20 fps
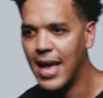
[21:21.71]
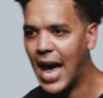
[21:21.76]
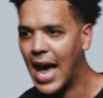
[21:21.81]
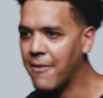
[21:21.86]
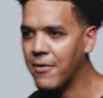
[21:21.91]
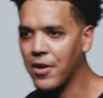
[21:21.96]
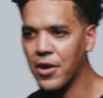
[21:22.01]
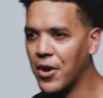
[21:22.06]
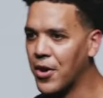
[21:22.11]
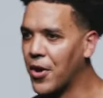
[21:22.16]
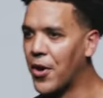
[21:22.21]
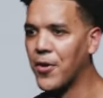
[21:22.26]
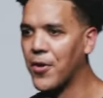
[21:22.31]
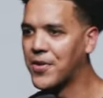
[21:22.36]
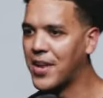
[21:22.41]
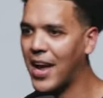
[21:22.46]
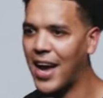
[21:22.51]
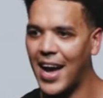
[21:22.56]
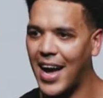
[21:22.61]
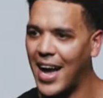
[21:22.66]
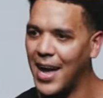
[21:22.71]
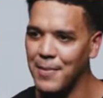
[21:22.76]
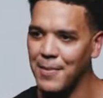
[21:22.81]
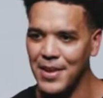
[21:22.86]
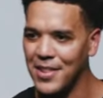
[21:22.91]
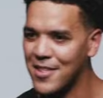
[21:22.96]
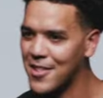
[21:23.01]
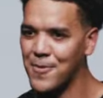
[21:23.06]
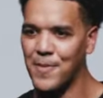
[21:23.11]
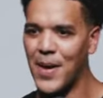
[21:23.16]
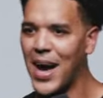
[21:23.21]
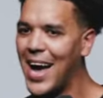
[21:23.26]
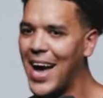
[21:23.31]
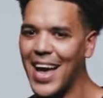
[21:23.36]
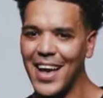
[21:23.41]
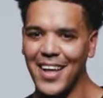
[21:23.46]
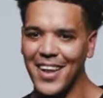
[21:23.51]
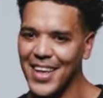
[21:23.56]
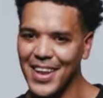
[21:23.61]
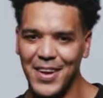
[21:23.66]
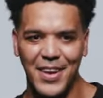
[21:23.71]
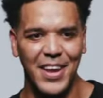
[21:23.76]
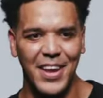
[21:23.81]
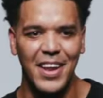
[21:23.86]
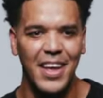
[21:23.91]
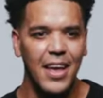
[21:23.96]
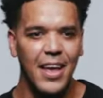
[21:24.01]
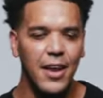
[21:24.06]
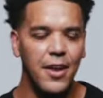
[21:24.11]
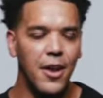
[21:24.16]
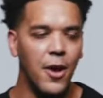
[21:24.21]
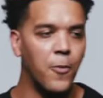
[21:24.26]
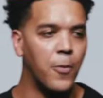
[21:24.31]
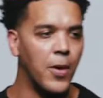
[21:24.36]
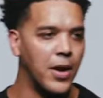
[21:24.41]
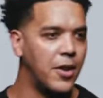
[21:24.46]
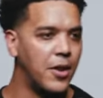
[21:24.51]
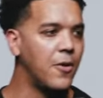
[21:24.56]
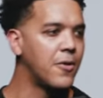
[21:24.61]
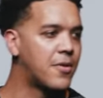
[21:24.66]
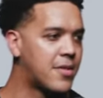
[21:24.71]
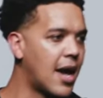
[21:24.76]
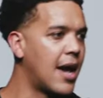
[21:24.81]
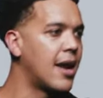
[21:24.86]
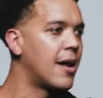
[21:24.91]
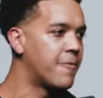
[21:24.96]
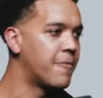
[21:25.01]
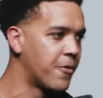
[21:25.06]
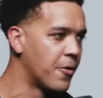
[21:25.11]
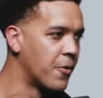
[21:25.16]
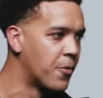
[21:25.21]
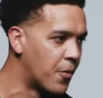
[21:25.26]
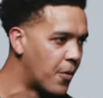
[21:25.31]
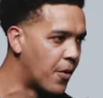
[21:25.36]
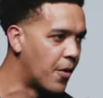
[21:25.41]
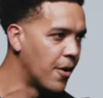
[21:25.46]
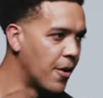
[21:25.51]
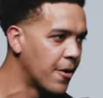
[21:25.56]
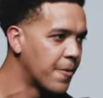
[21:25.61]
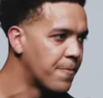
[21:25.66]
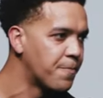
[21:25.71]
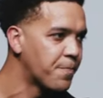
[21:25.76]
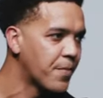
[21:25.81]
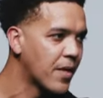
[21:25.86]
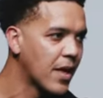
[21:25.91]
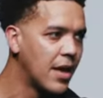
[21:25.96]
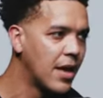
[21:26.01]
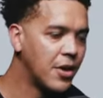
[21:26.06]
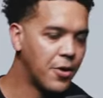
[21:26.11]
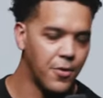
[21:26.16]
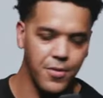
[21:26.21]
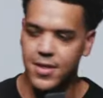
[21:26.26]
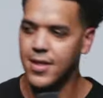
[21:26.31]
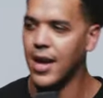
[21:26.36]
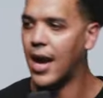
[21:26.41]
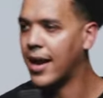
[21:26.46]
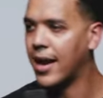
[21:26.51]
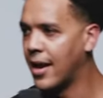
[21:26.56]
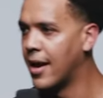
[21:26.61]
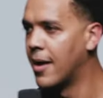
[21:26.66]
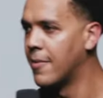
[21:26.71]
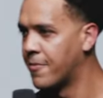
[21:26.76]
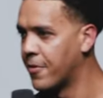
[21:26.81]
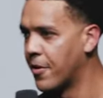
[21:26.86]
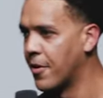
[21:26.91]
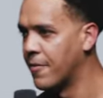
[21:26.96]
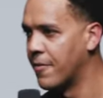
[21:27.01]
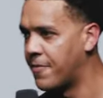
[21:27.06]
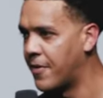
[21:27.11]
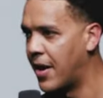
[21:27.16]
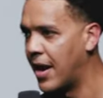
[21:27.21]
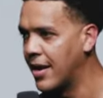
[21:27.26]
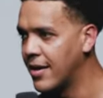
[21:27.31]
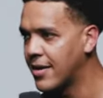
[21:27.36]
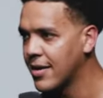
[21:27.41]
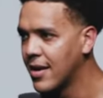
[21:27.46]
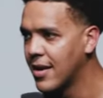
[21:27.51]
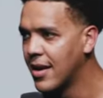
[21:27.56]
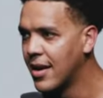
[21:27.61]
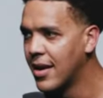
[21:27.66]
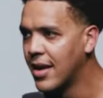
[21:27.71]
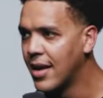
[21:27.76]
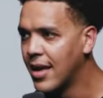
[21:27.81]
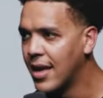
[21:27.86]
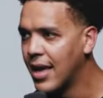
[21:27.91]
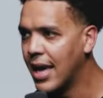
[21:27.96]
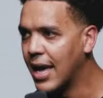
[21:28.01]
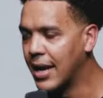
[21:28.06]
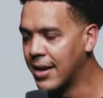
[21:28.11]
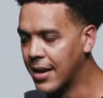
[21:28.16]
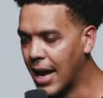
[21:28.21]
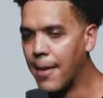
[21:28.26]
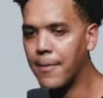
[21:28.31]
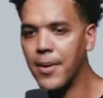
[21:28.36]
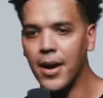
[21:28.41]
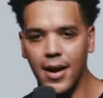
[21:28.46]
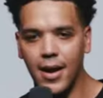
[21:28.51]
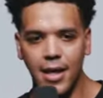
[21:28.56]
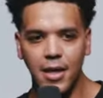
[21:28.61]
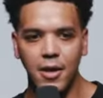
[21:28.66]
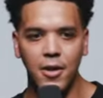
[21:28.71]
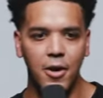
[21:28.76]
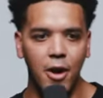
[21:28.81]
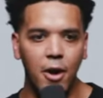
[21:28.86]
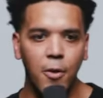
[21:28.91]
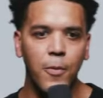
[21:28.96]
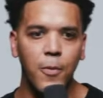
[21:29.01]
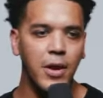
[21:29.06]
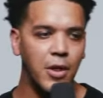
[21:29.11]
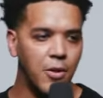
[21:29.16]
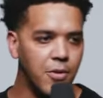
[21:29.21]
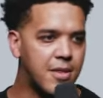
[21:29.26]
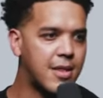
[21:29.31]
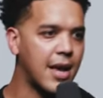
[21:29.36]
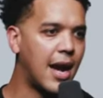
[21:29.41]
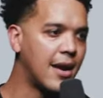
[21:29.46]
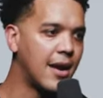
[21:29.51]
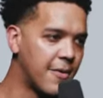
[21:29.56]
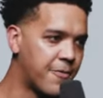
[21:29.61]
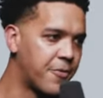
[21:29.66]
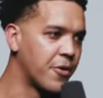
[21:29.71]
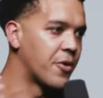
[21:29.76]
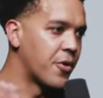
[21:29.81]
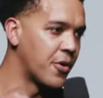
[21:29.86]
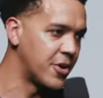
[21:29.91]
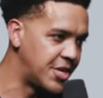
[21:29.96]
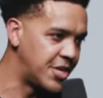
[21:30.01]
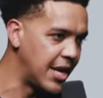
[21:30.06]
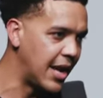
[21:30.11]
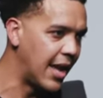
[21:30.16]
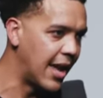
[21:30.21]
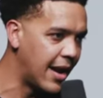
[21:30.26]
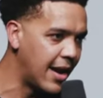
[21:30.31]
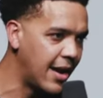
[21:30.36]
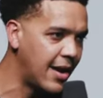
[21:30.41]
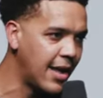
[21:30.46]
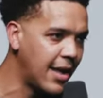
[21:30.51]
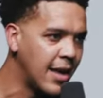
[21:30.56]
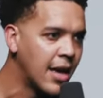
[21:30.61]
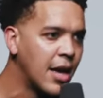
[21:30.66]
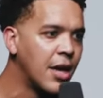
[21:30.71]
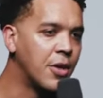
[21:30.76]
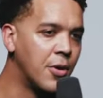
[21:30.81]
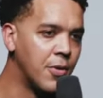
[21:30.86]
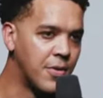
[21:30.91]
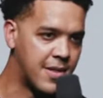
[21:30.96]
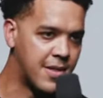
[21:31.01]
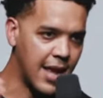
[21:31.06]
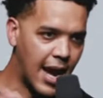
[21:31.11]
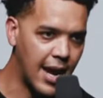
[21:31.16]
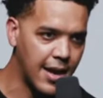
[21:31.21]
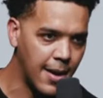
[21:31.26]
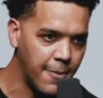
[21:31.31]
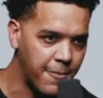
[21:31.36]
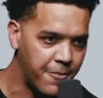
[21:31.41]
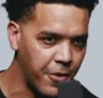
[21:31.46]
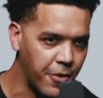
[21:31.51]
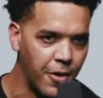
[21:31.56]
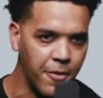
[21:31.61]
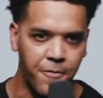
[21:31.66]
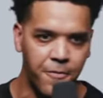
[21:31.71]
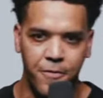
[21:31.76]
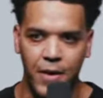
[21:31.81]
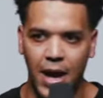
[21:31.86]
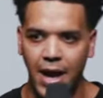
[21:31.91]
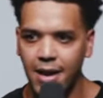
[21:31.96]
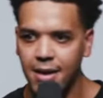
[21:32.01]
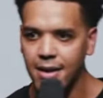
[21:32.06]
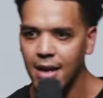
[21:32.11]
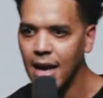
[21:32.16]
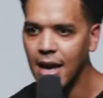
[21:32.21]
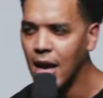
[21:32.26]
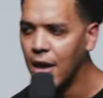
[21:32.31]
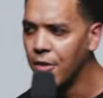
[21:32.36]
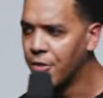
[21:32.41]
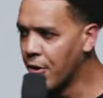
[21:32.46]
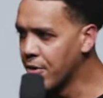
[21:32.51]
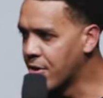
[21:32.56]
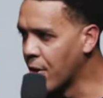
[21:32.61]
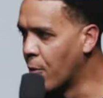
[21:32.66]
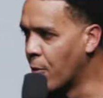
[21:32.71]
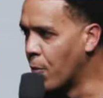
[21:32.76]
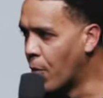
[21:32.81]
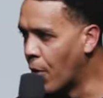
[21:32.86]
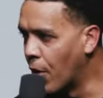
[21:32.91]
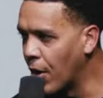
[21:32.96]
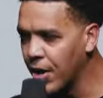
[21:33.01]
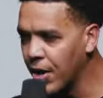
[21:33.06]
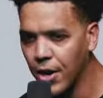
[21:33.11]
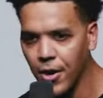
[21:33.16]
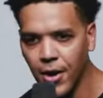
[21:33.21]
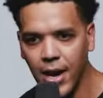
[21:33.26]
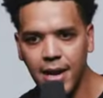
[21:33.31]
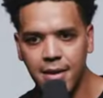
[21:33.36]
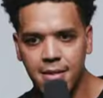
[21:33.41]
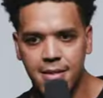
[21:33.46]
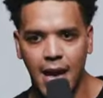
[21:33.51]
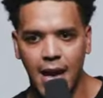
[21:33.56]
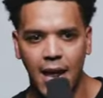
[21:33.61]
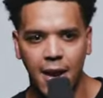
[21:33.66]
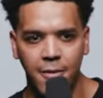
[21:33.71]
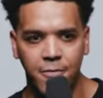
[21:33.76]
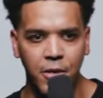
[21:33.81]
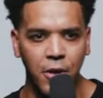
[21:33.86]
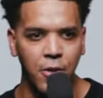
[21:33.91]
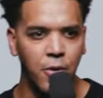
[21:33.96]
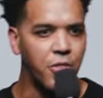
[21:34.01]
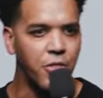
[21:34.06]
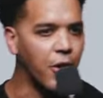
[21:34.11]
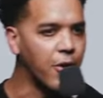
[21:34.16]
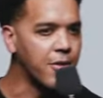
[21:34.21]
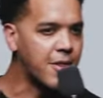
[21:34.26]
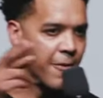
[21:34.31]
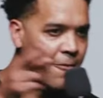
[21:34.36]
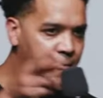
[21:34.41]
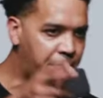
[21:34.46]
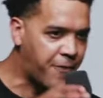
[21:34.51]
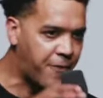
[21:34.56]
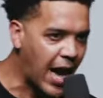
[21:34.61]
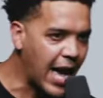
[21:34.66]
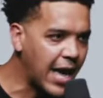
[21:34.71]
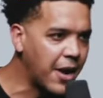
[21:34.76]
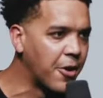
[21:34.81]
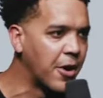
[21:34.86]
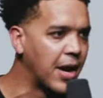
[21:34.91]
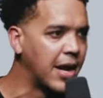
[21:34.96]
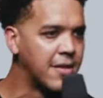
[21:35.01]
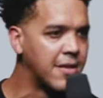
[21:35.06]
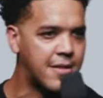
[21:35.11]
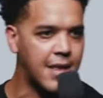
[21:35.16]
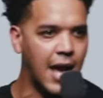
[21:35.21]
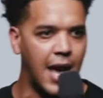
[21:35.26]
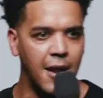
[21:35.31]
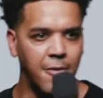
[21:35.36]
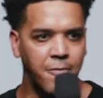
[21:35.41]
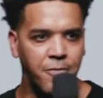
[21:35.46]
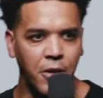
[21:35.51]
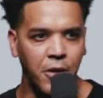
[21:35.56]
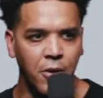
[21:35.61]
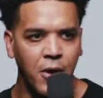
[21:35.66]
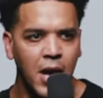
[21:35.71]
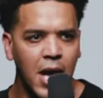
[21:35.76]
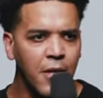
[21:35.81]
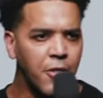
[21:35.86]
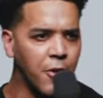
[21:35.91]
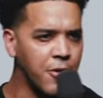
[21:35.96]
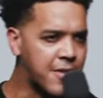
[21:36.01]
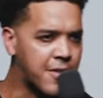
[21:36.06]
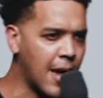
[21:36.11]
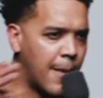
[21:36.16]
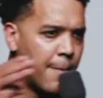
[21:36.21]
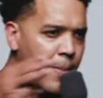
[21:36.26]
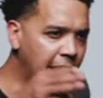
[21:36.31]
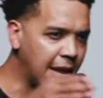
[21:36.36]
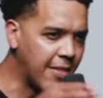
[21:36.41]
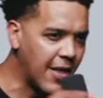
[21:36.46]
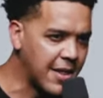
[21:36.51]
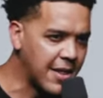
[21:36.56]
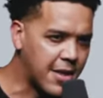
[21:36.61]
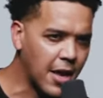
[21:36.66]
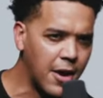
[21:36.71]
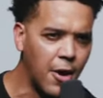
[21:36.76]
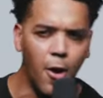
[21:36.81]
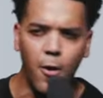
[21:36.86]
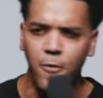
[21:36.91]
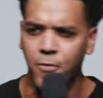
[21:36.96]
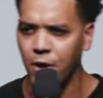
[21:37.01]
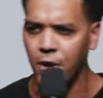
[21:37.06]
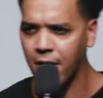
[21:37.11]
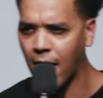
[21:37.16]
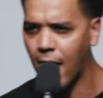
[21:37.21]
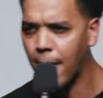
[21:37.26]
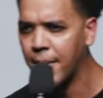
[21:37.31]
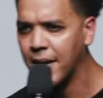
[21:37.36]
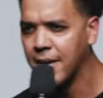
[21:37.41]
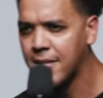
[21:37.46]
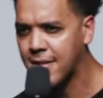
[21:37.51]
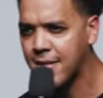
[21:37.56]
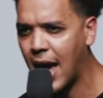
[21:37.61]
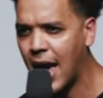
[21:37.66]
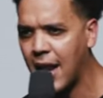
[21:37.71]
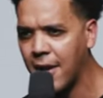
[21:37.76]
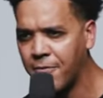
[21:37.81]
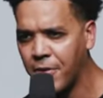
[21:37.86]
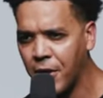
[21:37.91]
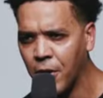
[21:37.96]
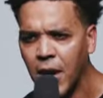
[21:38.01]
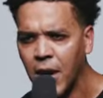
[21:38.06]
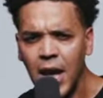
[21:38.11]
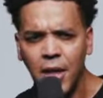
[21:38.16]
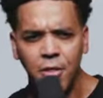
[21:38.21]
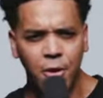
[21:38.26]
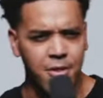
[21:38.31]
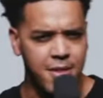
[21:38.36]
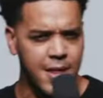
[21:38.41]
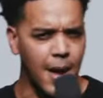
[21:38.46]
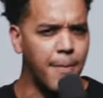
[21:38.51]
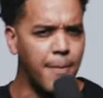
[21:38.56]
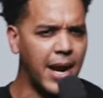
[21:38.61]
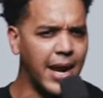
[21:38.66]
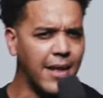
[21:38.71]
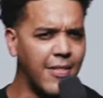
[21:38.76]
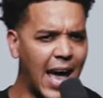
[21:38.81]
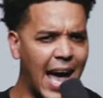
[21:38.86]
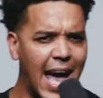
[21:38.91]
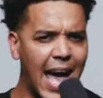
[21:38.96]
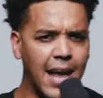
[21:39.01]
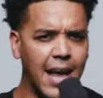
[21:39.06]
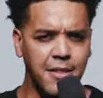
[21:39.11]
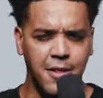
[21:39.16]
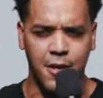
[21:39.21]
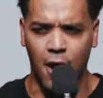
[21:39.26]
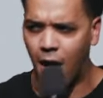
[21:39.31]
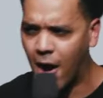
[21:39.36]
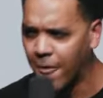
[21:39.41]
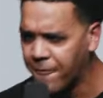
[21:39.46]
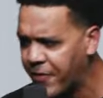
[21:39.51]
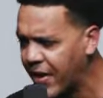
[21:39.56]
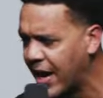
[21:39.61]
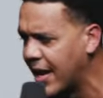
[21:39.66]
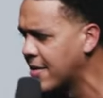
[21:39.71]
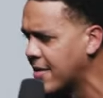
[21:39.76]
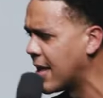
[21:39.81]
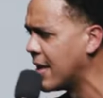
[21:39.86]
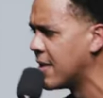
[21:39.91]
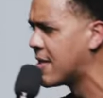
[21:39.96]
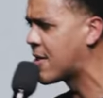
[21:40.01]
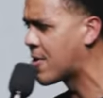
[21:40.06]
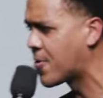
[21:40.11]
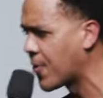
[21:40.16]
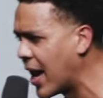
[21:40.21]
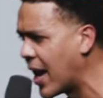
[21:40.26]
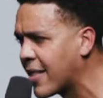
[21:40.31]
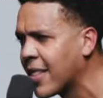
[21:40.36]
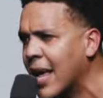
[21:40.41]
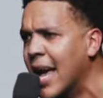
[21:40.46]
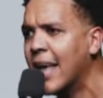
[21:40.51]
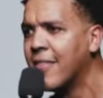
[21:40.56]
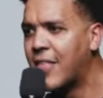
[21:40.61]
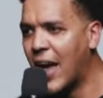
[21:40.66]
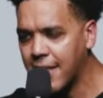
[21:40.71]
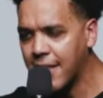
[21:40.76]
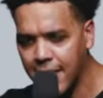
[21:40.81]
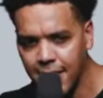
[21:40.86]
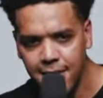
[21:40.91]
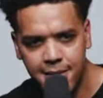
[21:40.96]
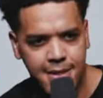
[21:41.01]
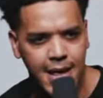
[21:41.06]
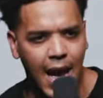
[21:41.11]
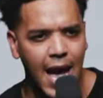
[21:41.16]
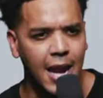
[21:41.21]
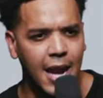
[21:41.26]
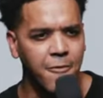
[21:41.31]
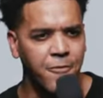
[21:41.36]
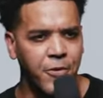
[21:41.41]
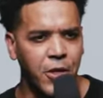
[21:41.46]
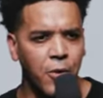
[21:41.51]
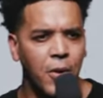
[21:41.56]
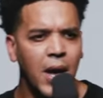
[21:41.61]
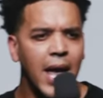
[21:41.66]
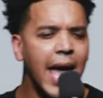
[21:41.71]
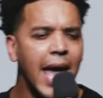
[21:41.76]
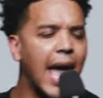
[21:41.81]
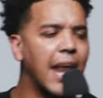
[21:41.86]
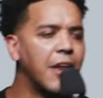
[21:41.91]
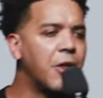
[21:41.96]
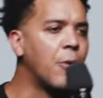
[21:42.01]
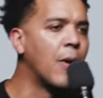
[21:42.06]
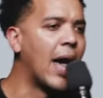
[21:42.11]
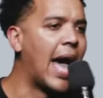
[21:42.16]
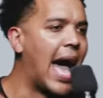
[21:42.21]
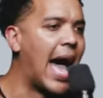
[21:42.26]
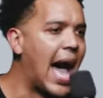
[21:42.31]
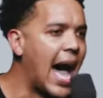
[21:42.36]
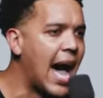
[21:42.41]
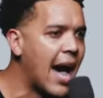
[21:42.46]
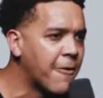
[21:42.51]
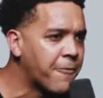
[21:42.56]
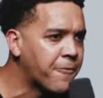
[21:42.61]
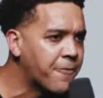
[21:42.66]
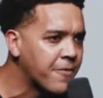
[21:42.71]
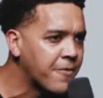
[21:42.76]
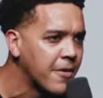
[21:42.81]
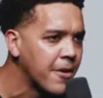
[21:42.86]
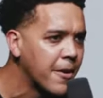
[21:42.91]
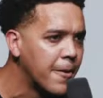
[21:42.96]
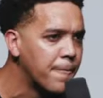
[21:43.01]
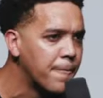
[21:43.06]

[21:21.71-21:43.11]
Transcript: have a good old time and smile. And no, when you sign up for war, you're signing up for a fight. And I'm going to let you know when you signed up for Christianity, you signed up for a fight. There's a warrior inside of you, there's a fighter inside of you, there's somebody that's going to overcome inside of you, there's somebody that has confidence and strength that's inside of you. And you have